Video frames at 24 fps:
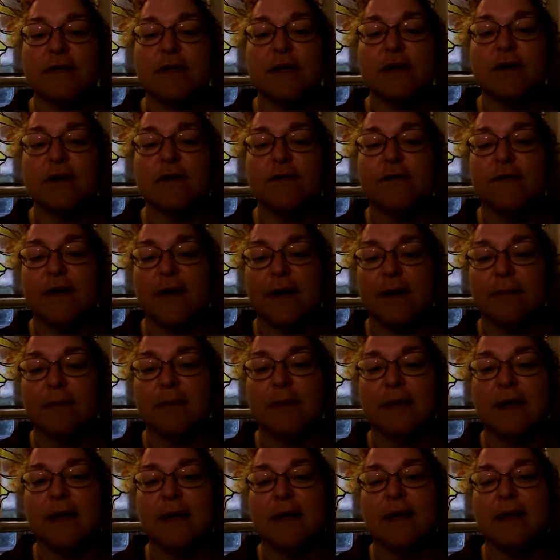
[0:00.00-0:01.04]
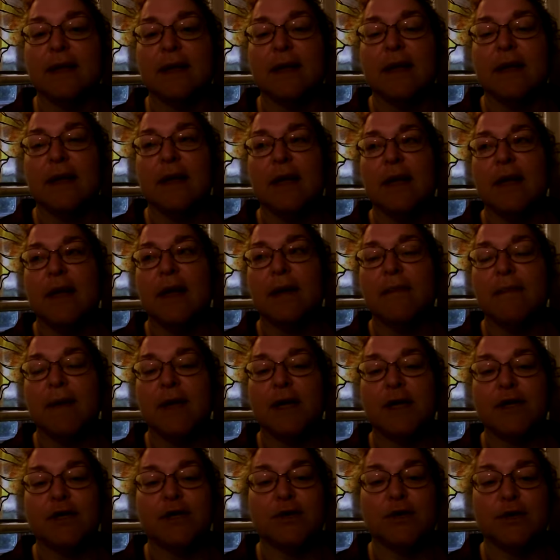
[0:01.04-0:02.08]
and our family and
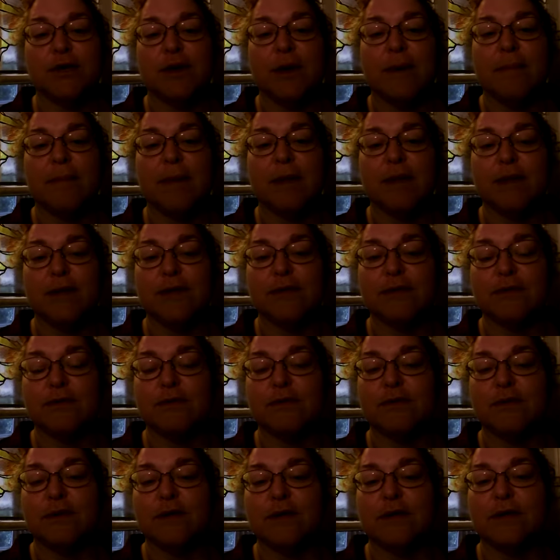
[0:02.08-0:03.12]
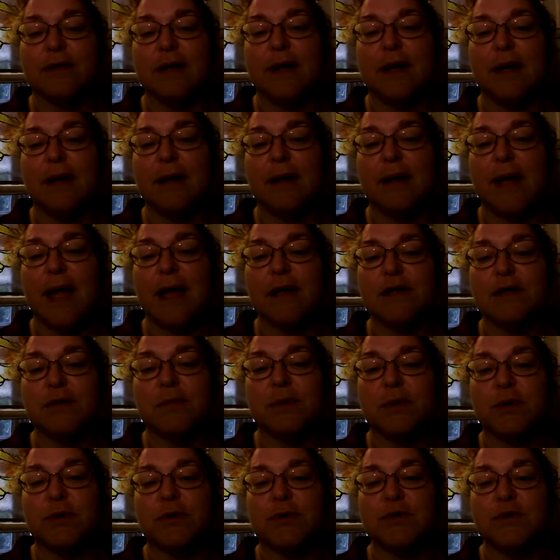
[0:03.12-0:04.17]
making sure our bellies are full, as
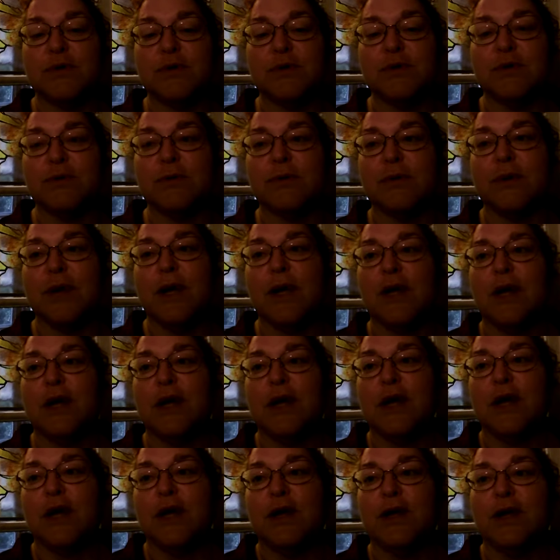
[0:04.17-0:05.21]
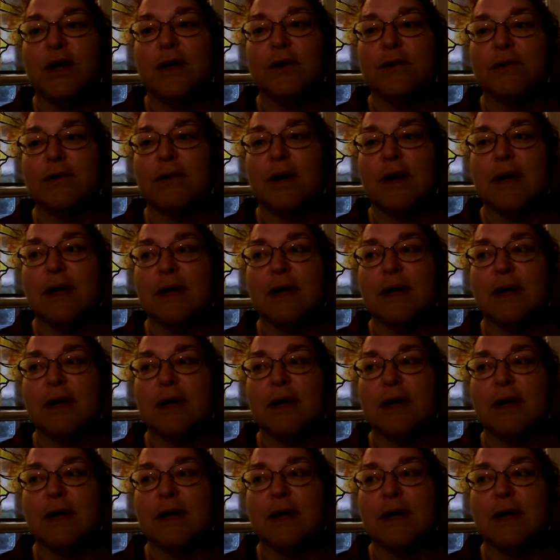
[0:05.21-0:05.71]
opposed to, you know,